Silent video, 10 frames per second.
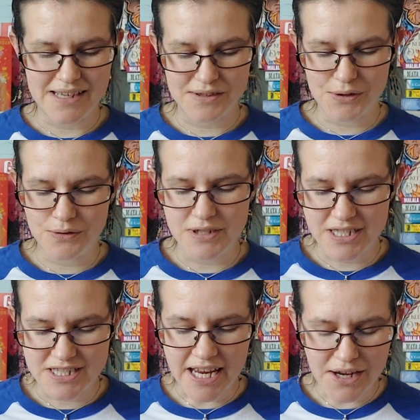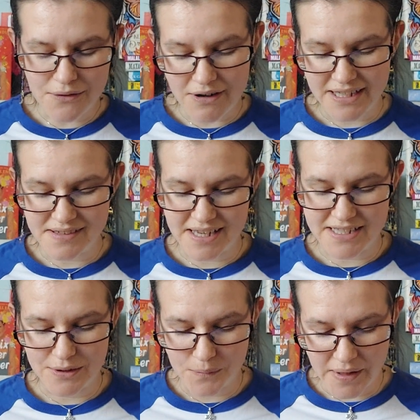is called JK Rowling is
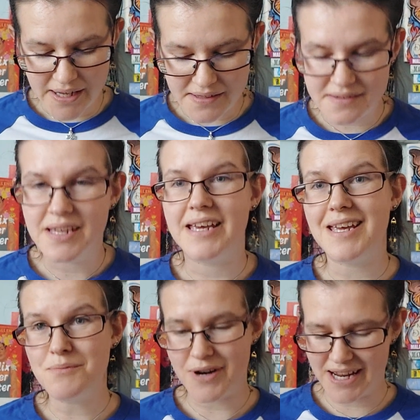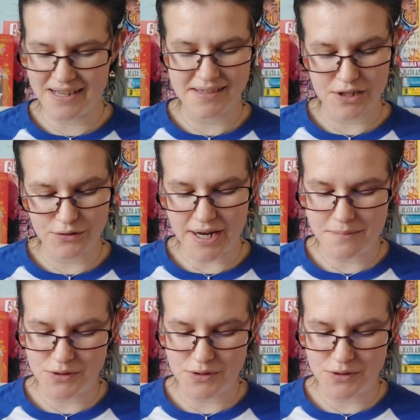Getting Worse, in brackets, Graham